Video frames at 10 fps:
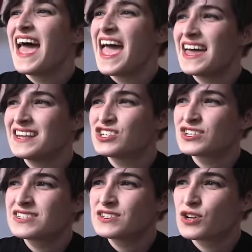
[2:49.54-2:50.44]
And it
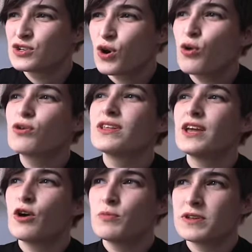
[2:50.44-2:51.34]
just
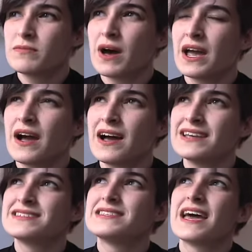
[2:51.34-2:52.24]
totally opened my
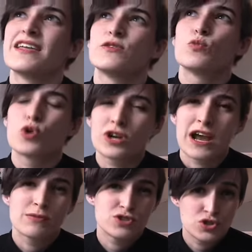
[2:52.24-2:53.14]
eyes that the work
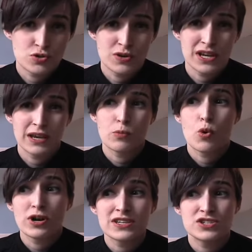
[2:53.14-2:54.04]
I was doing and
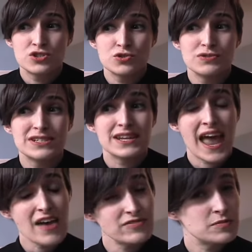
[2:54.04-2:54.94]
wanted to do didn't
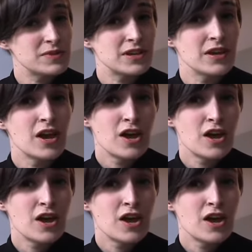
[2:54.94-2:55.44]
have to be